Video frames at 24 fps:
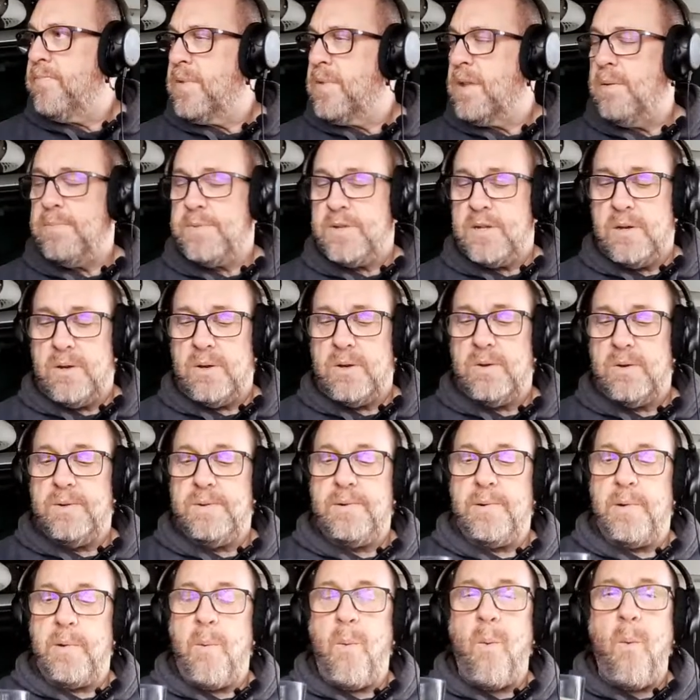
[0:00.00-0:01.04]
So,
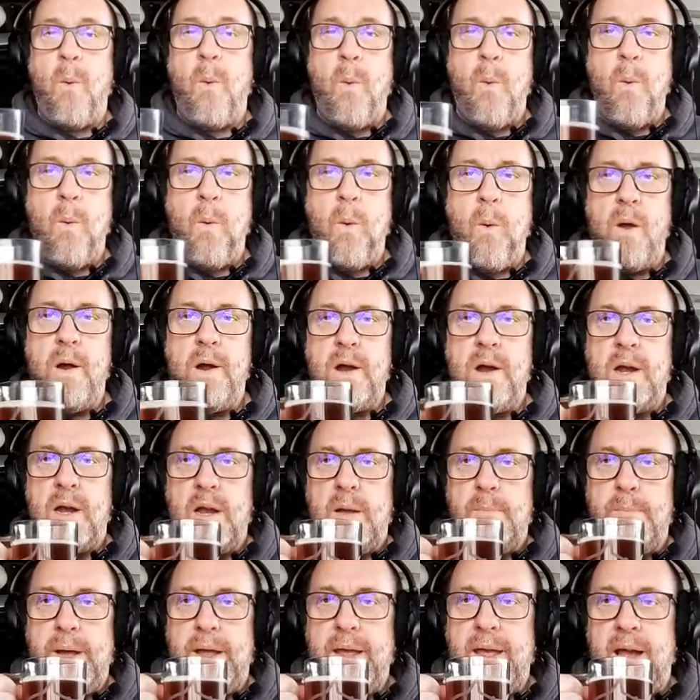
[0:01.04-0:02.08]

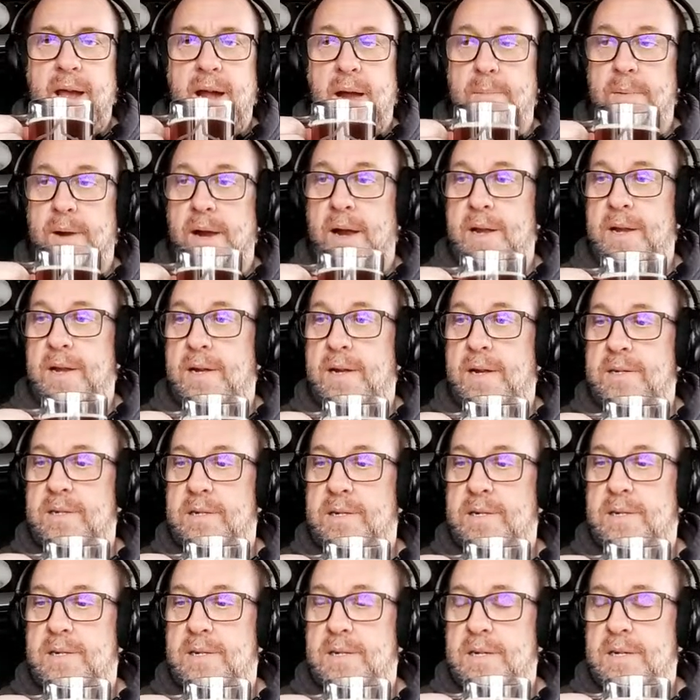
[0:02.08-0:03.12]
but yeah, I'm kind
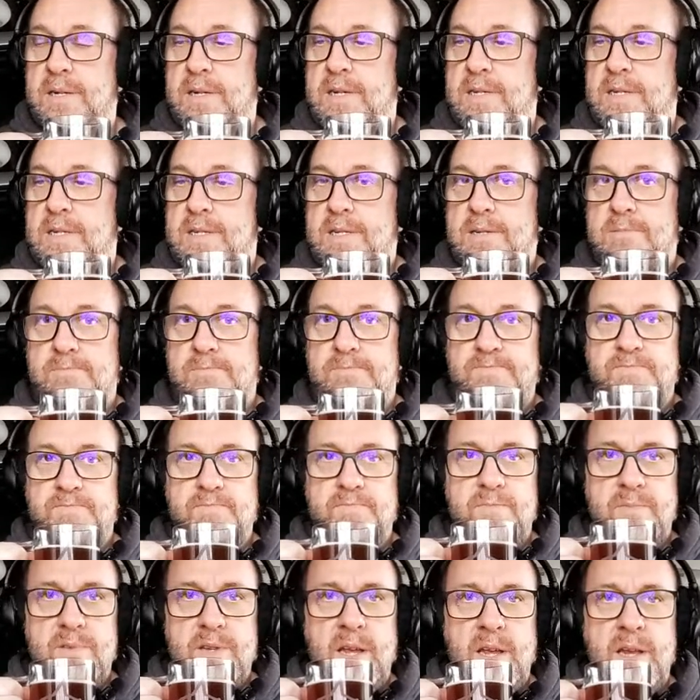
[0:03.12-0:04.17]

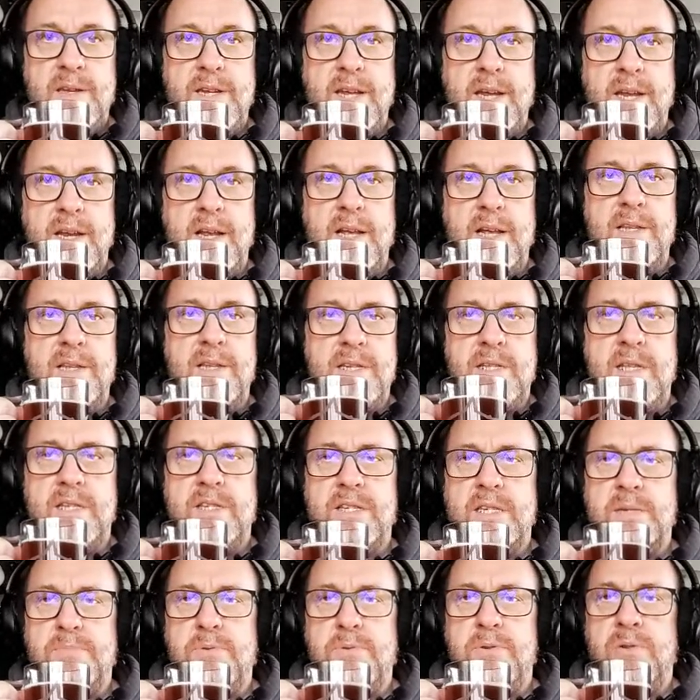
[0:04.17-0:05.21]
of digging at it. I said the
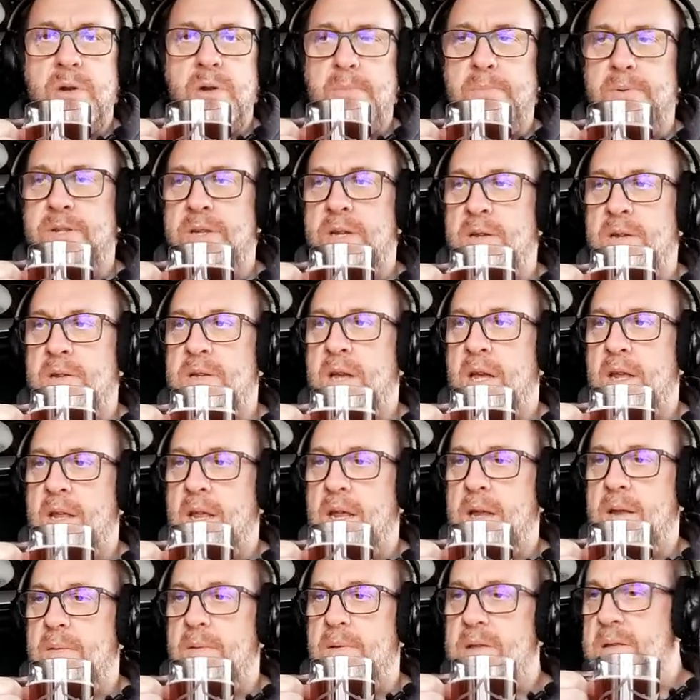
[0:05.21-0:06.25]
6.3% it
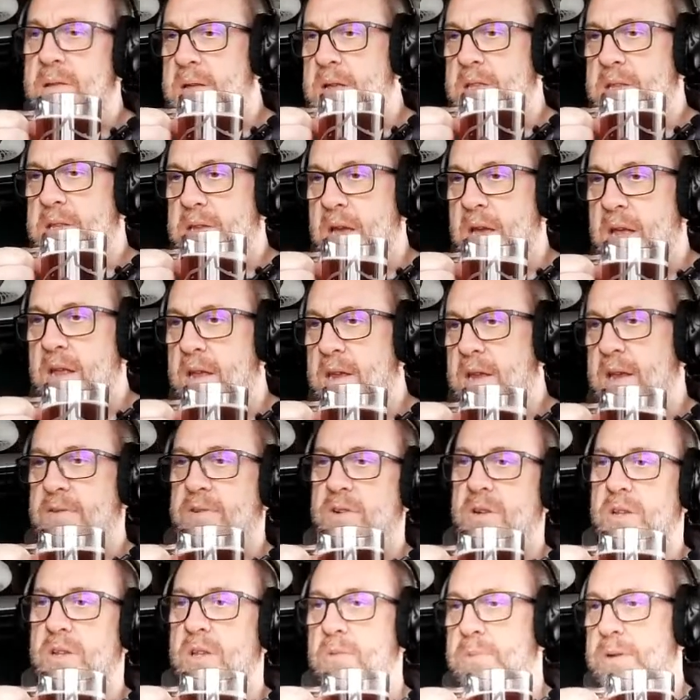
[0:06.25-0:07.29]
kind of gives you
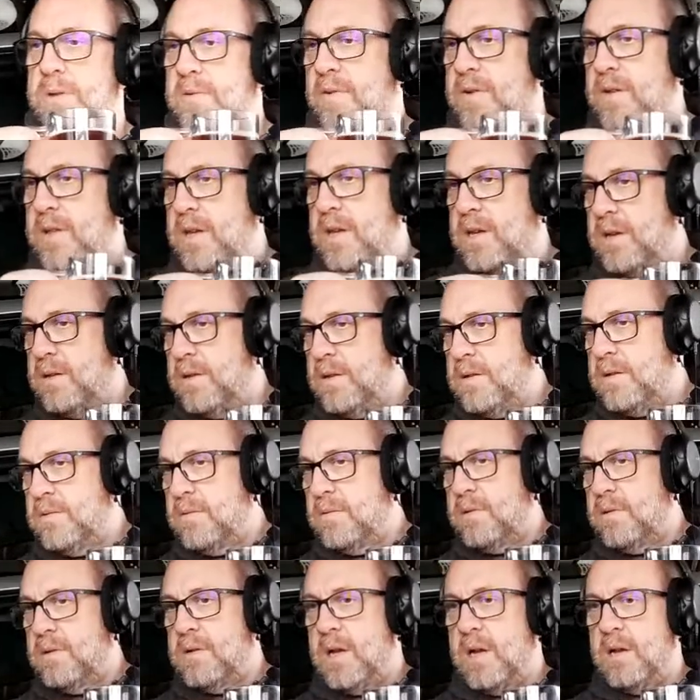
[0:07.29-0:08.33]
a little bit of
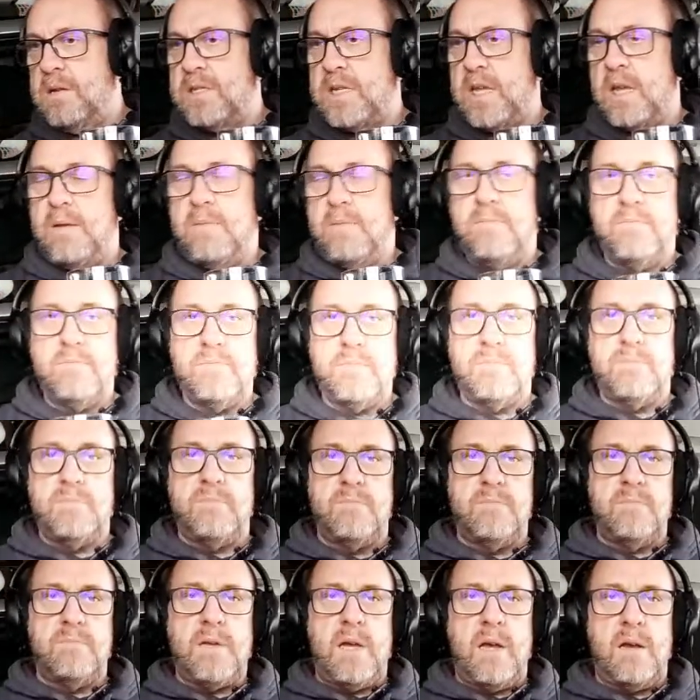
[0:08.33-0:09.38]
I'll say
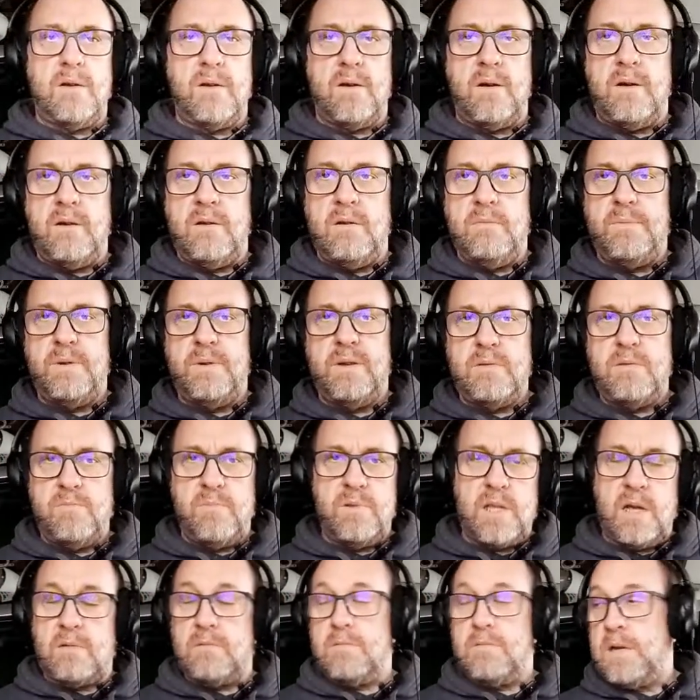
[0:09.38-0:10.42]
alcohol, but
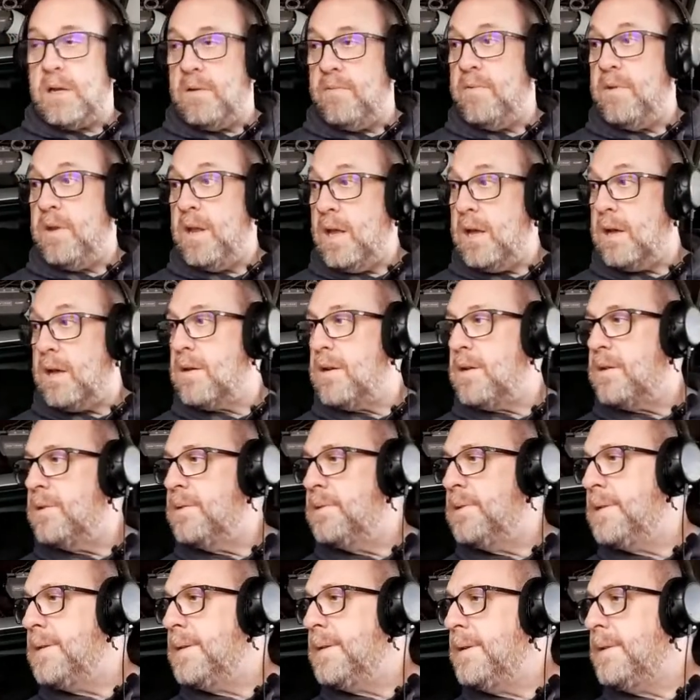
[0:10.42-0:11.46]
without getting the alcohol.
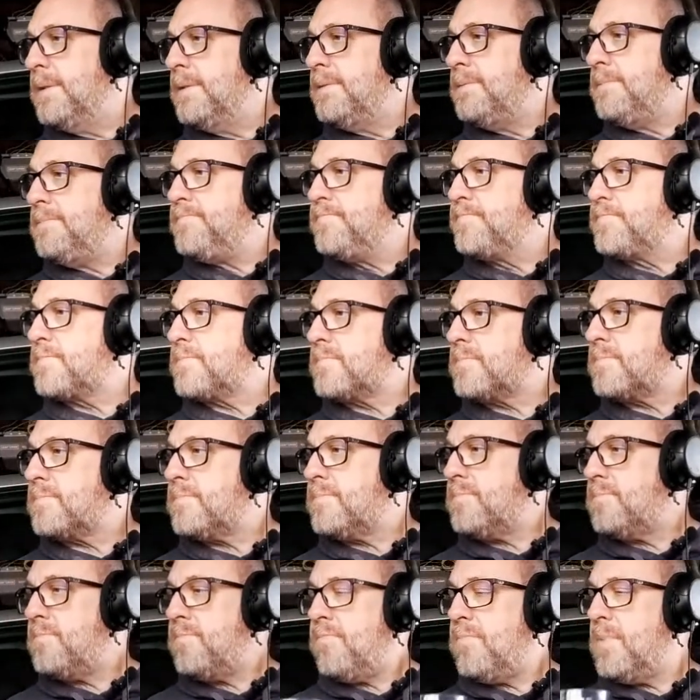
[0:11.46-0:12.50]

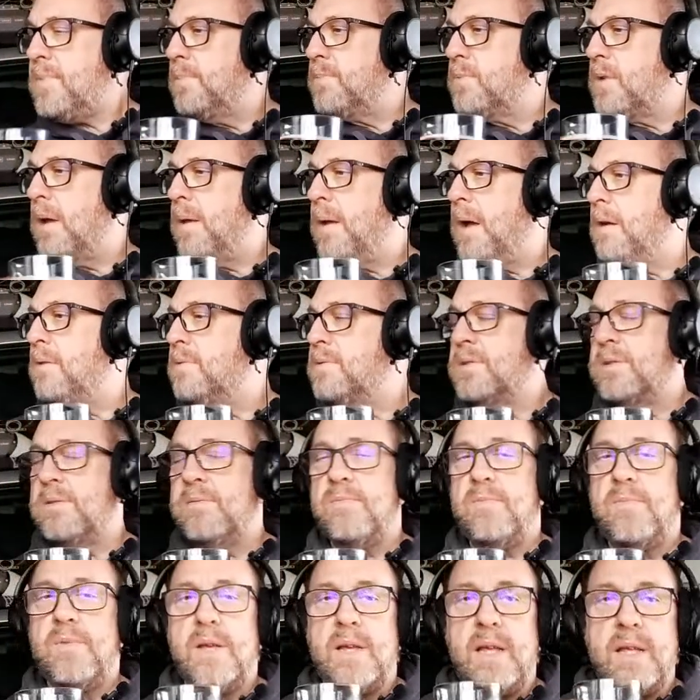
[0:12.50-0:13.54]
Okay, I was
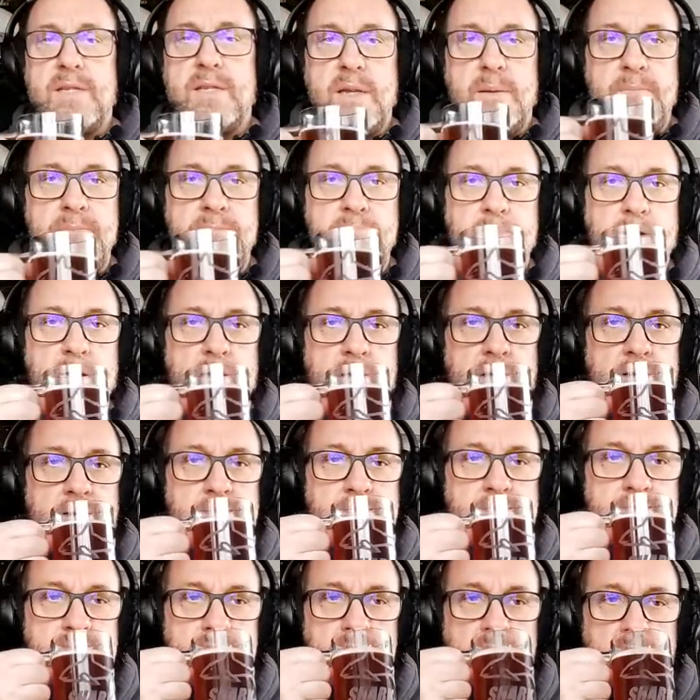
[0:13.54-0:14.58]
looking at something.
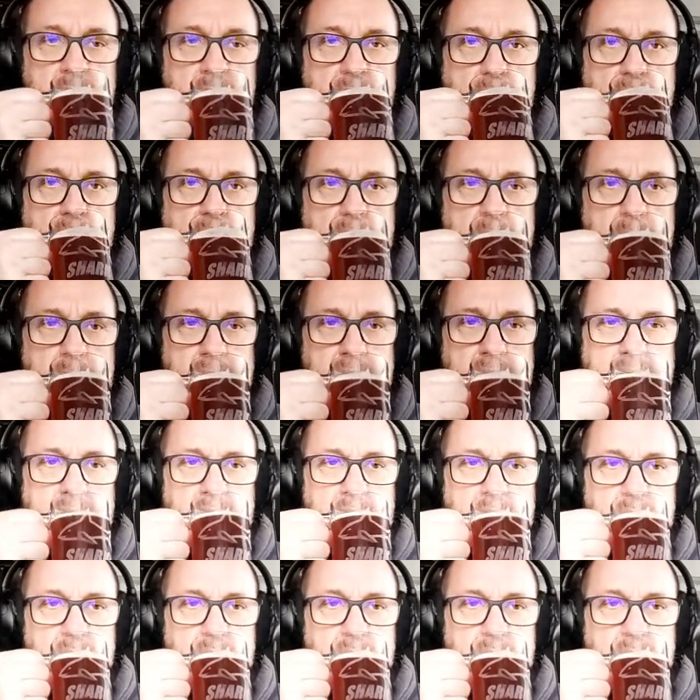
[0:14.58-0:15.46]
But yeah.